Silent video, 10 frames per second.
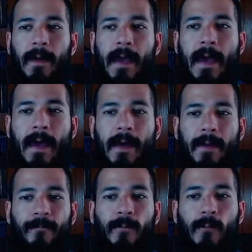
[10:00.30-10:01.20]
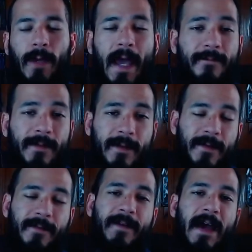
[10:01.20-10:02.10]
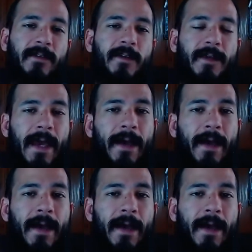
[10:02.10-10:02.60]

And we have different factors and